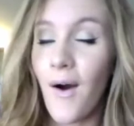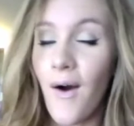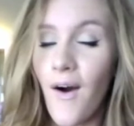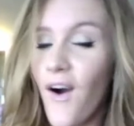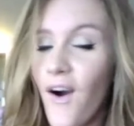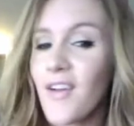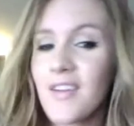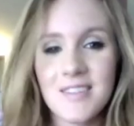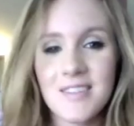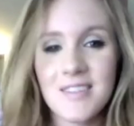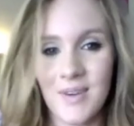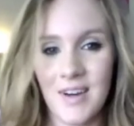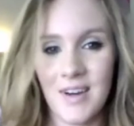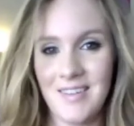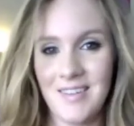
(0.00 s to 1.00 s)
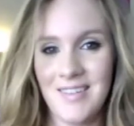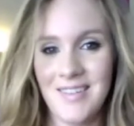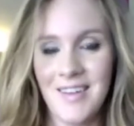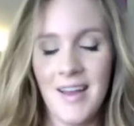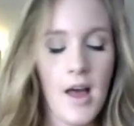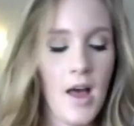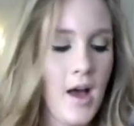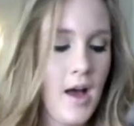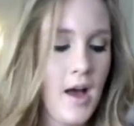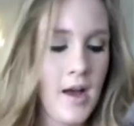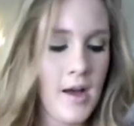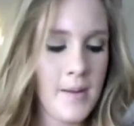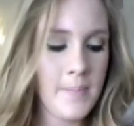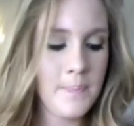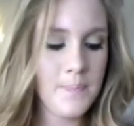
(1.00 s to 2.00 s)
All is well.
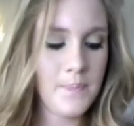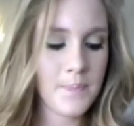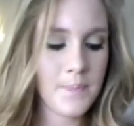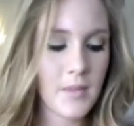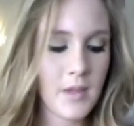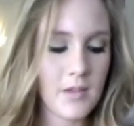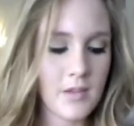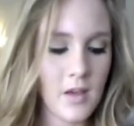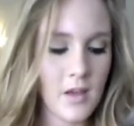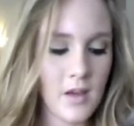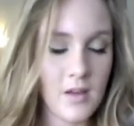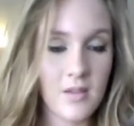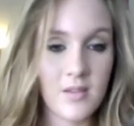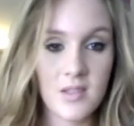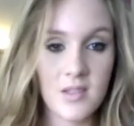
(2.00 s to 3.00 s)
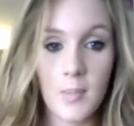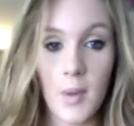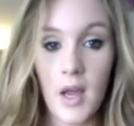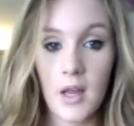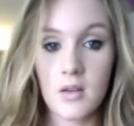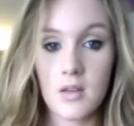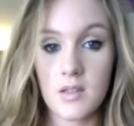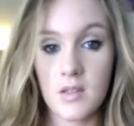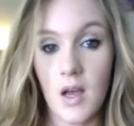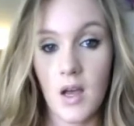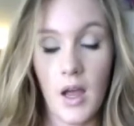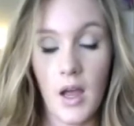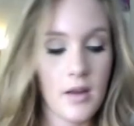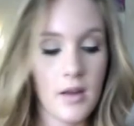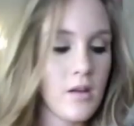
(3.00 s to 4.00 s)
So yeah, spider
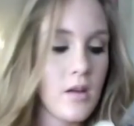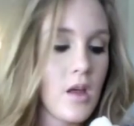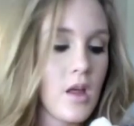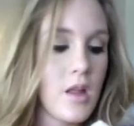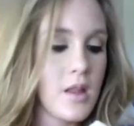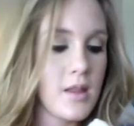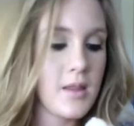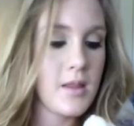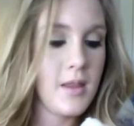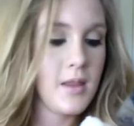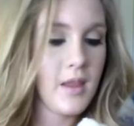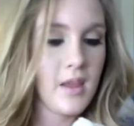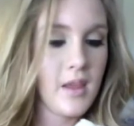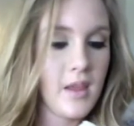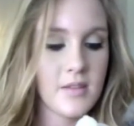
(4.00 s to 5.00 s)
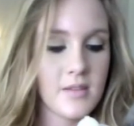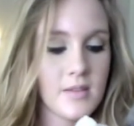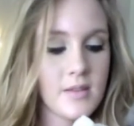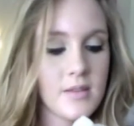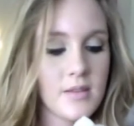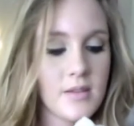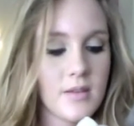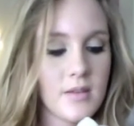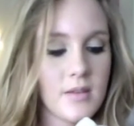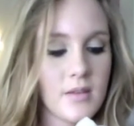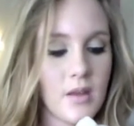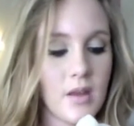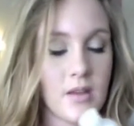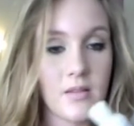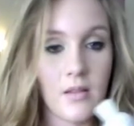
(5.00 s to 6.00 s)
aside, this
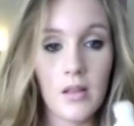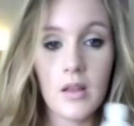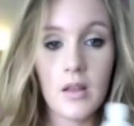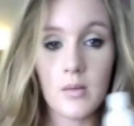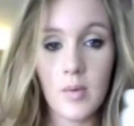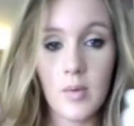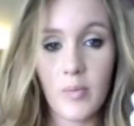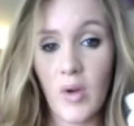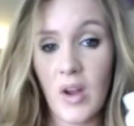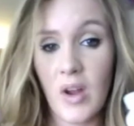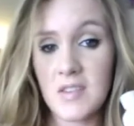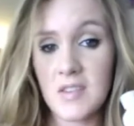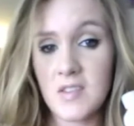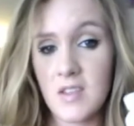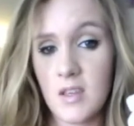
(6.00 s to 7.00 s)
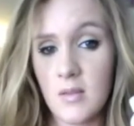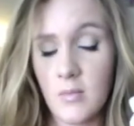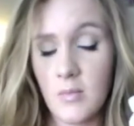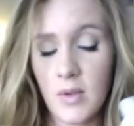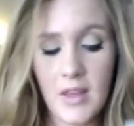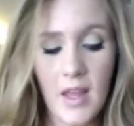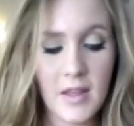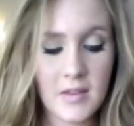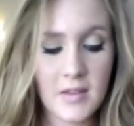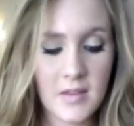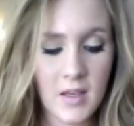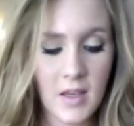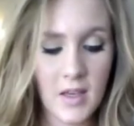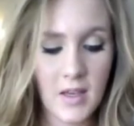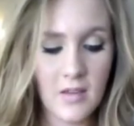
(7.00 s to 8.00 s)
is a little bit pricey, but that's the
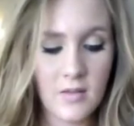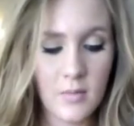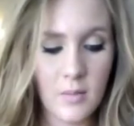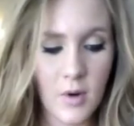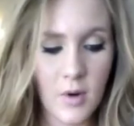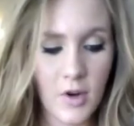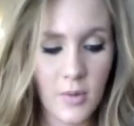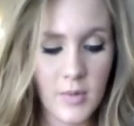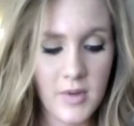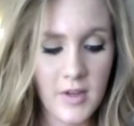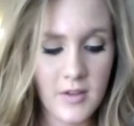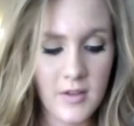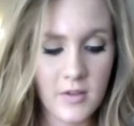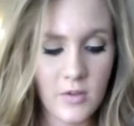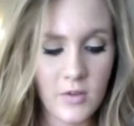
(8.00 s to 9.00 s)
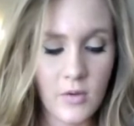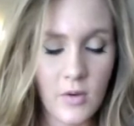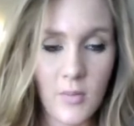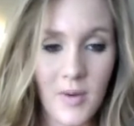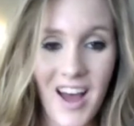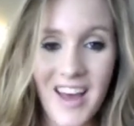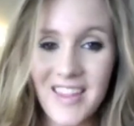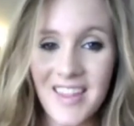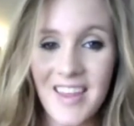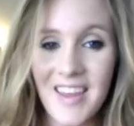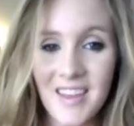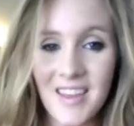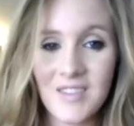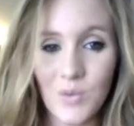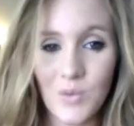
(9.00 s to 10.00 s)
case with Mario Badescu. But I think
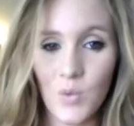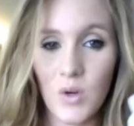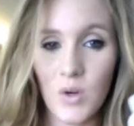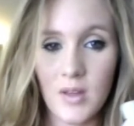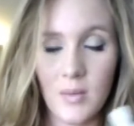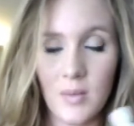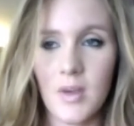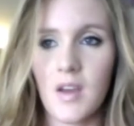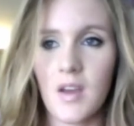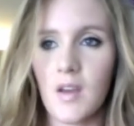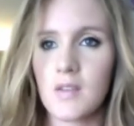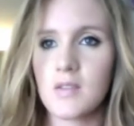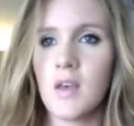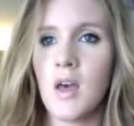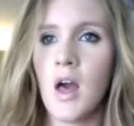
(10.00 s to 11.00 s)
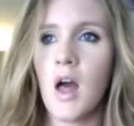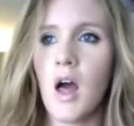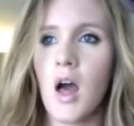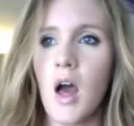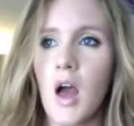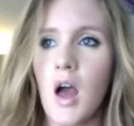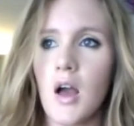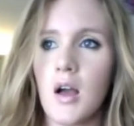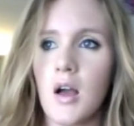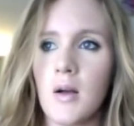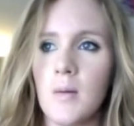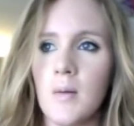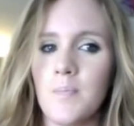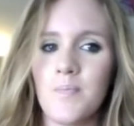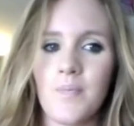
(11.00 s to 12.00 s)
it's worth it because
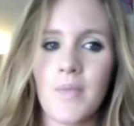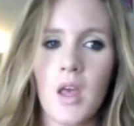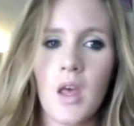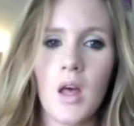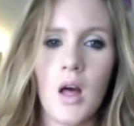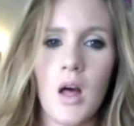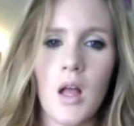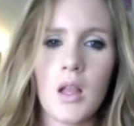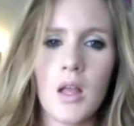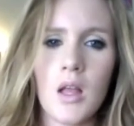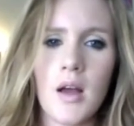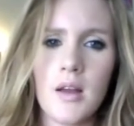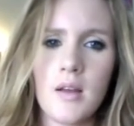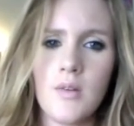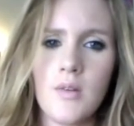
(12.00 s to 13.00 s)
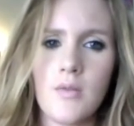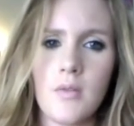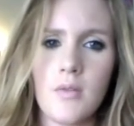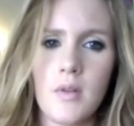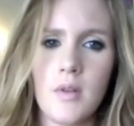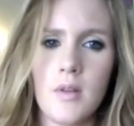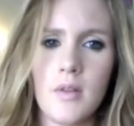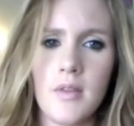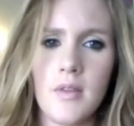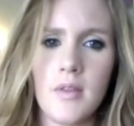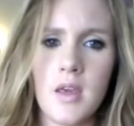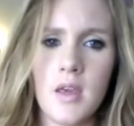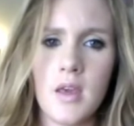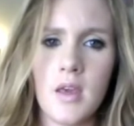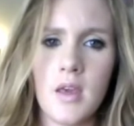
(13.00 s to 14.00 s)
a lot of
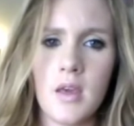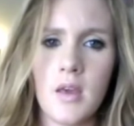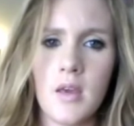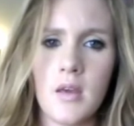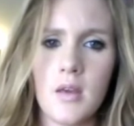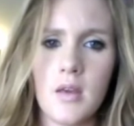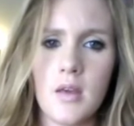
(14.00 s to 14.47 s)
the